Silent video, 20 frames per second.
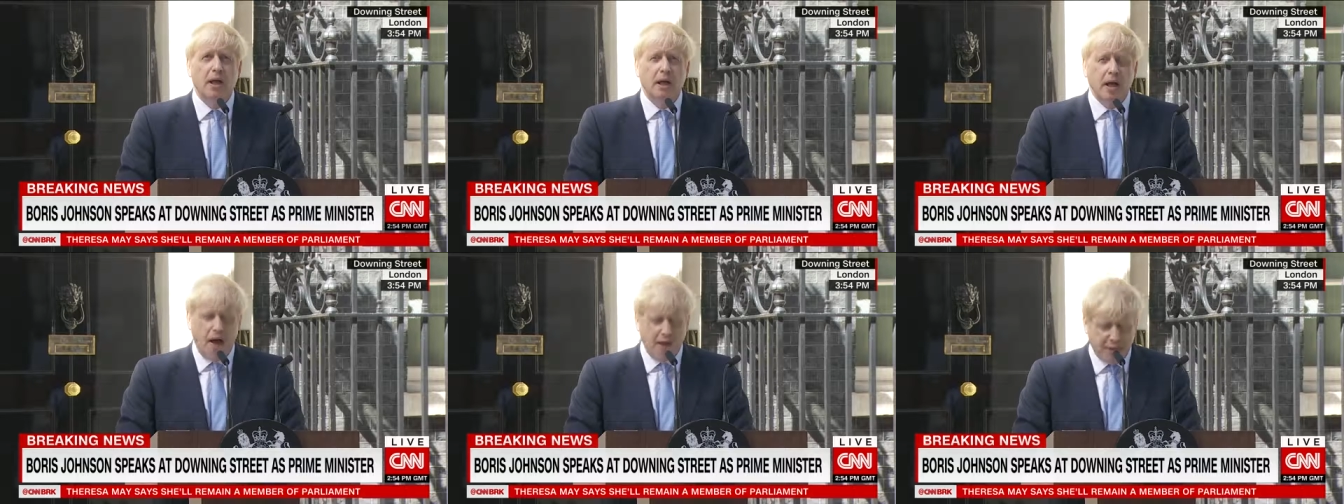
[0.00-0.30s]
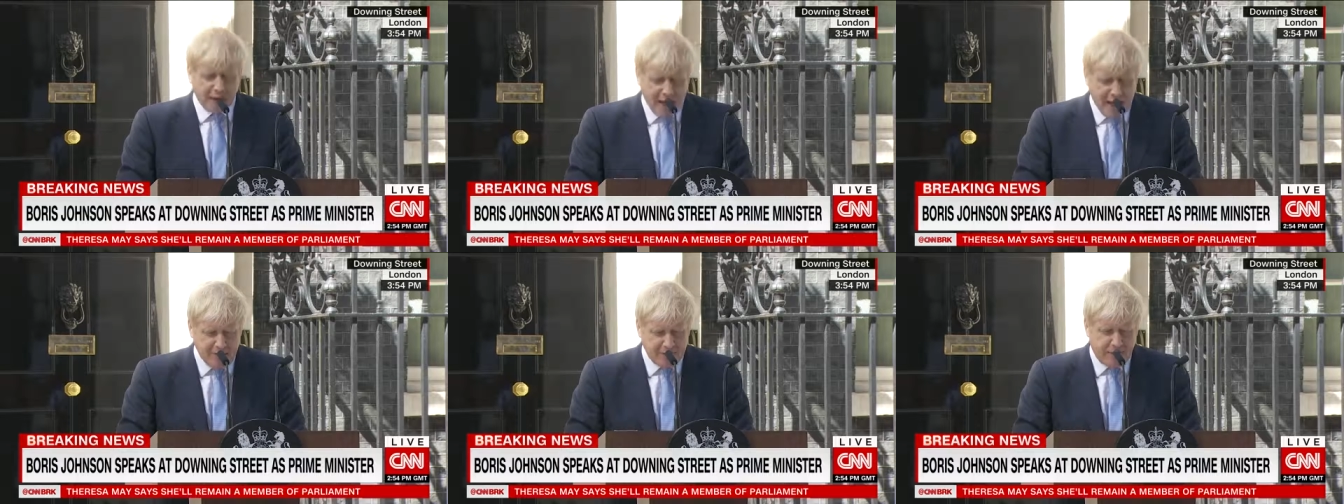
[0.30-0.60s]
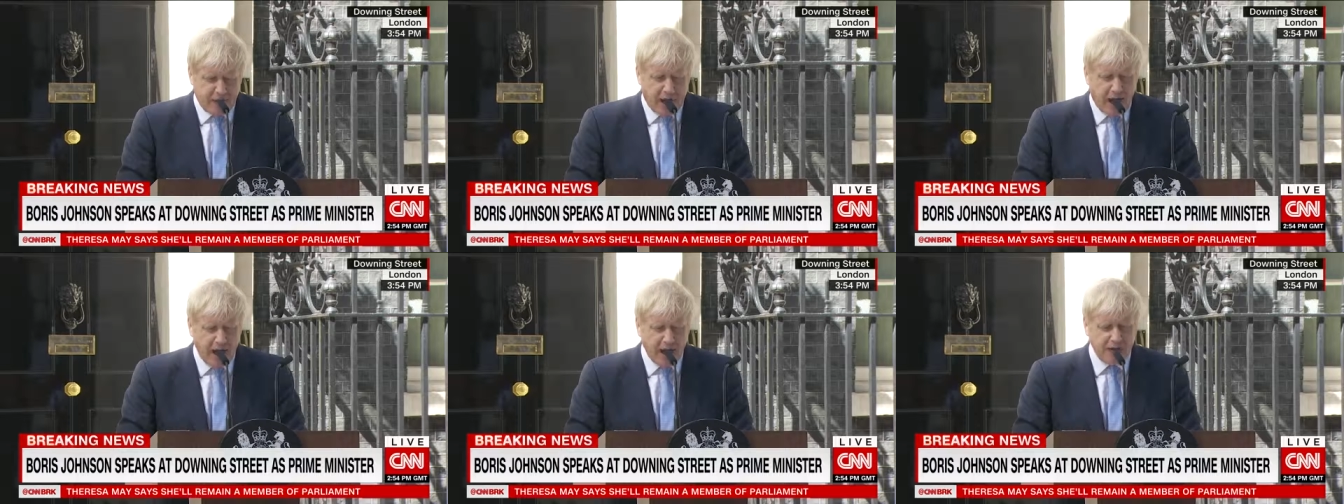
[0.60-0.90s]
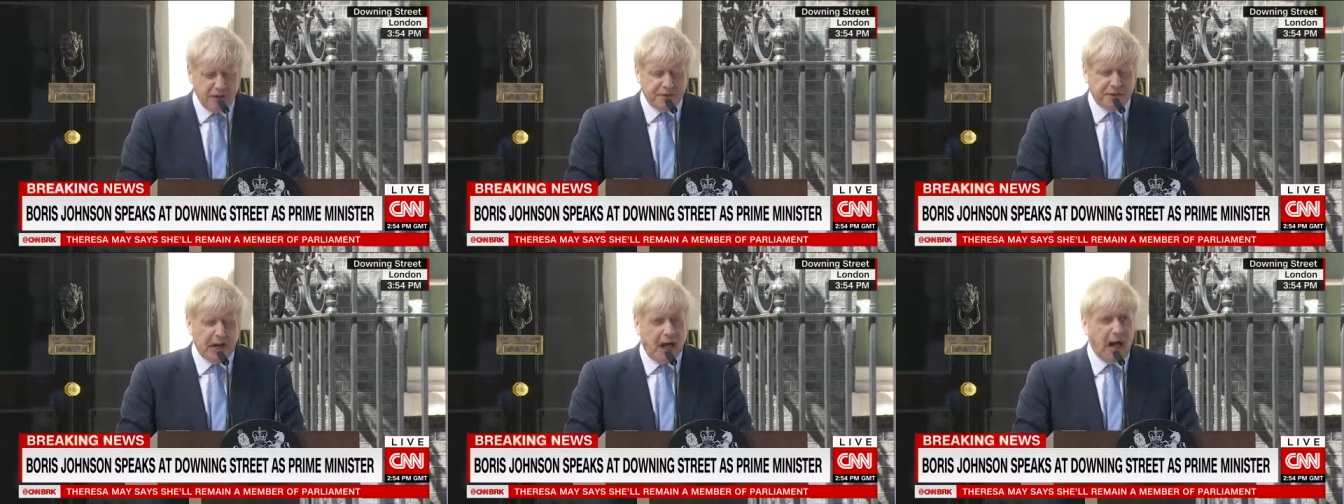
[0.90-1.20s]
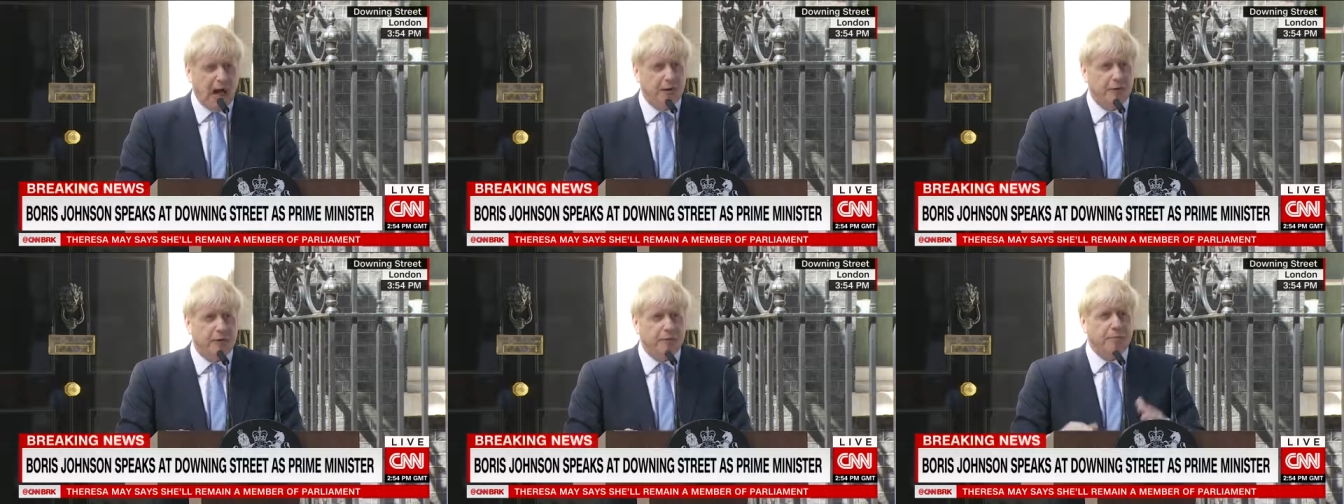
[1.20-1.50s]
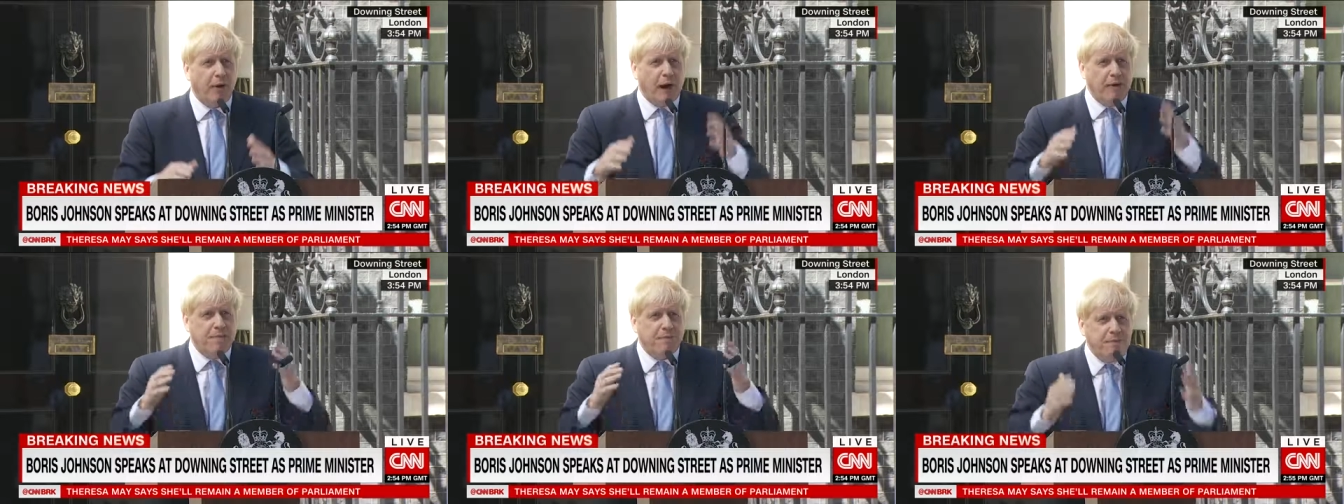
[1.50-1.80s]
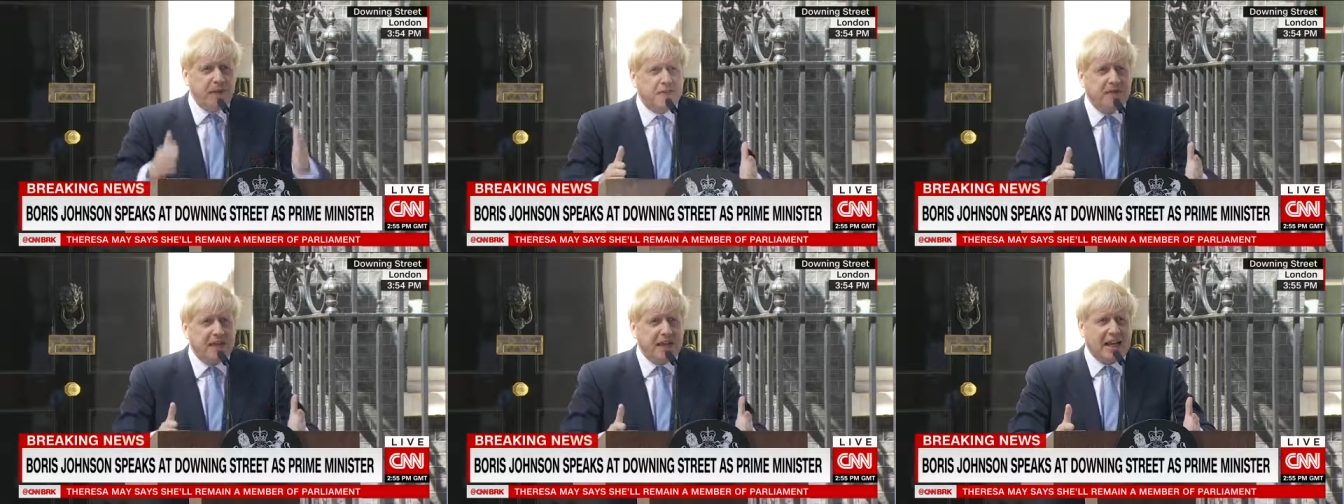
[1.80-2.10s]
and the left behind towns by
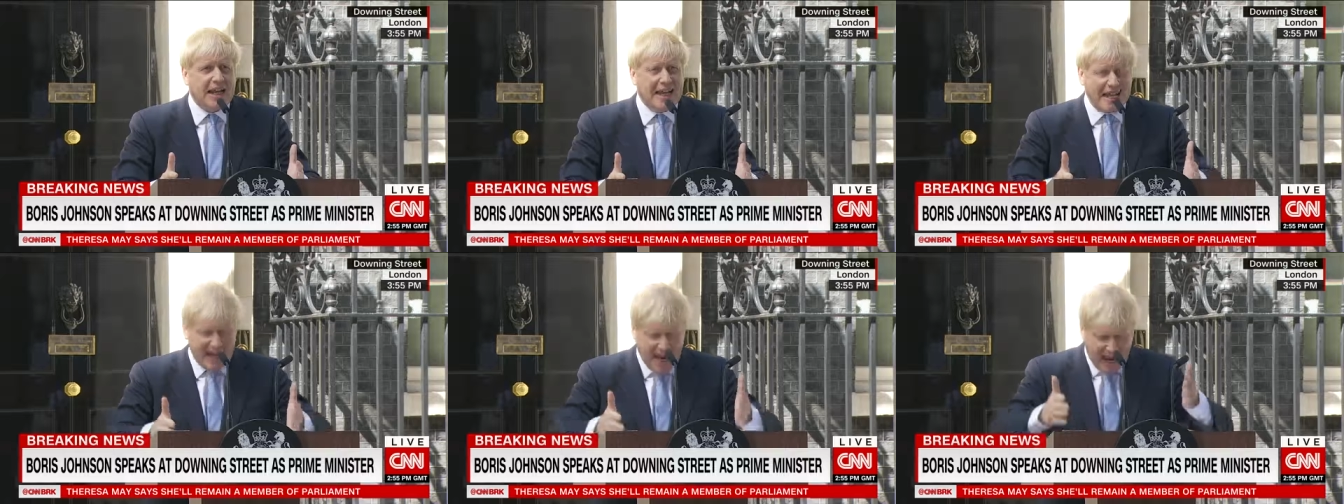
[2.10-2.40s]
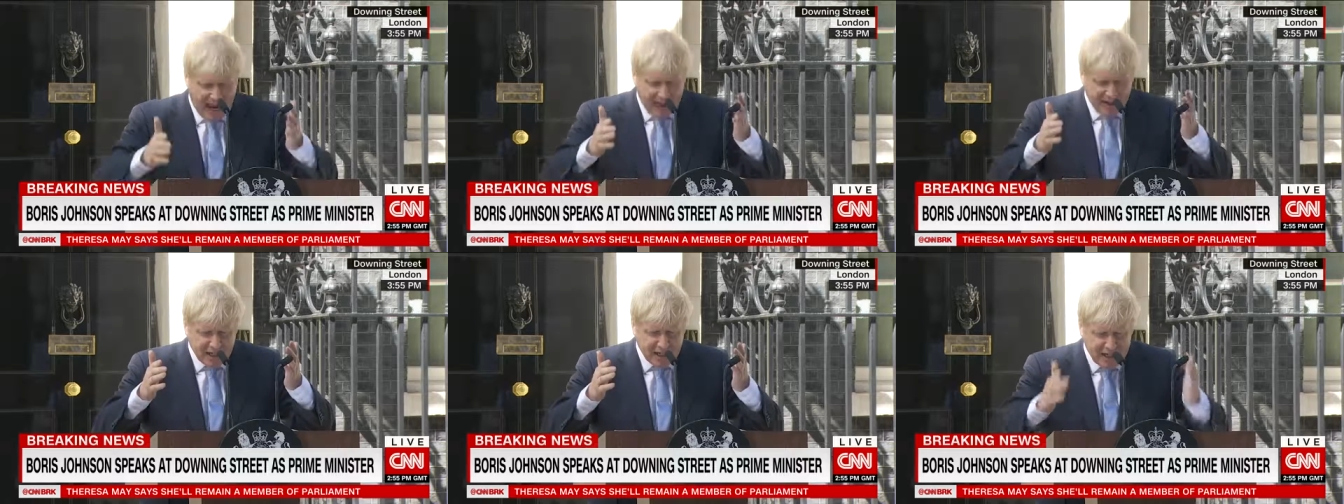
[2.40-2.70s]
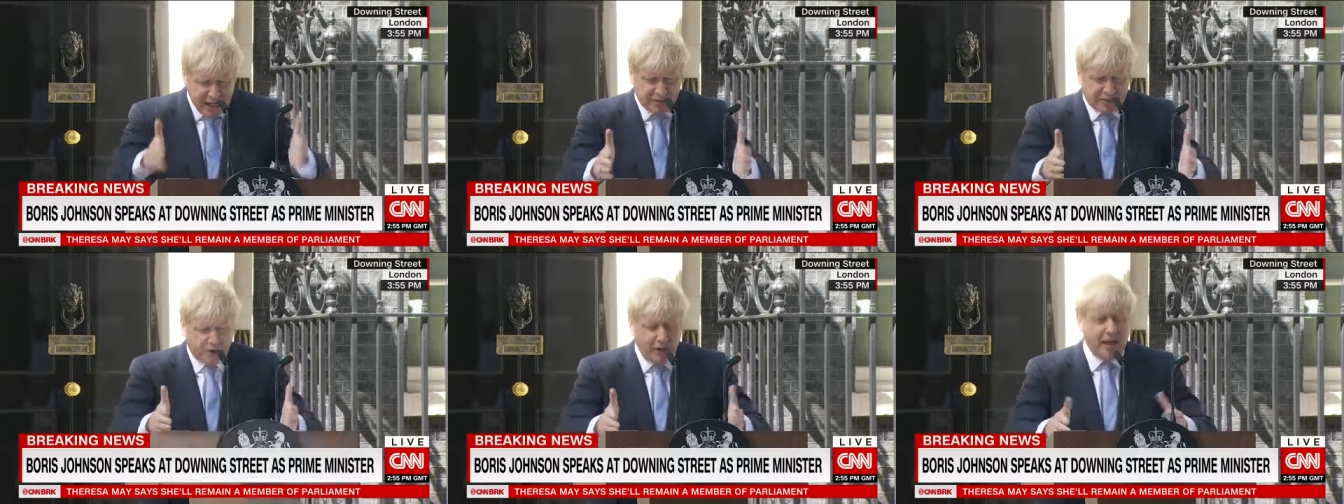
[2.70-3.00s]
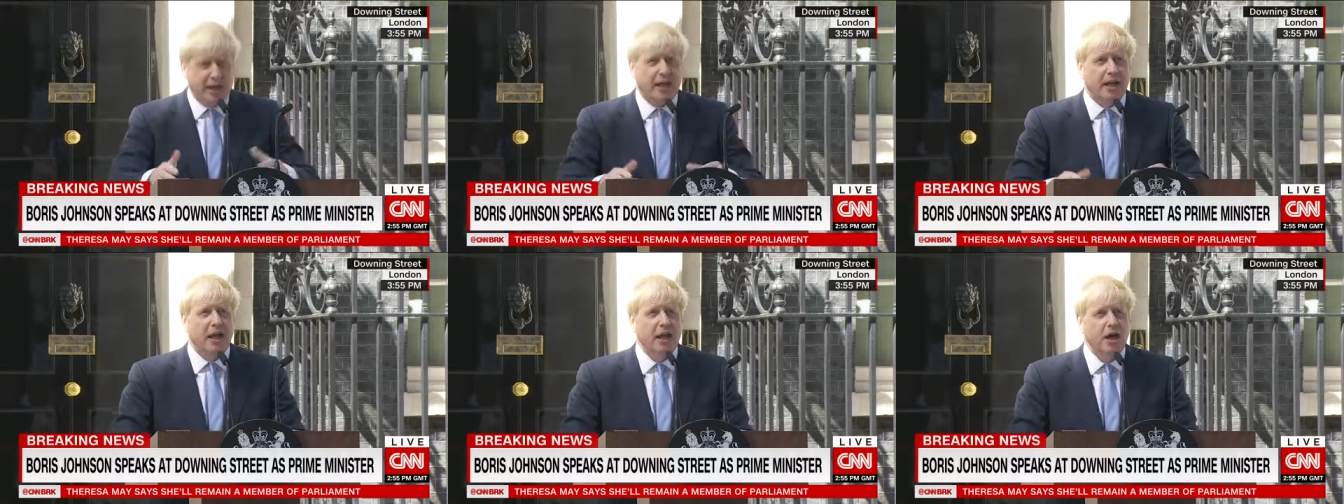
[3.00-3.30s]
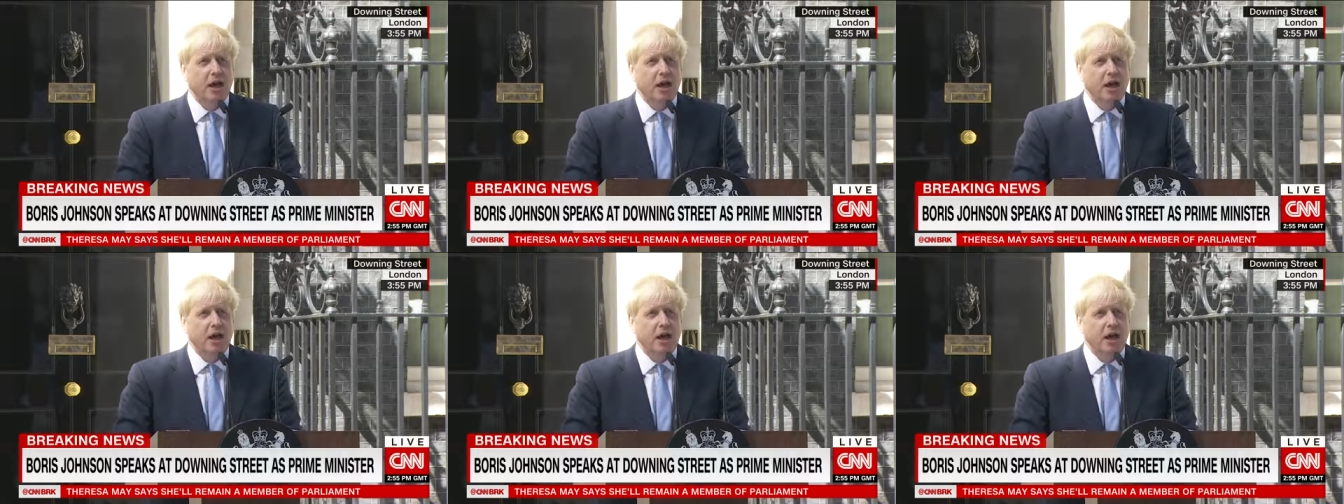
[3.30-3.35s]
physically and literally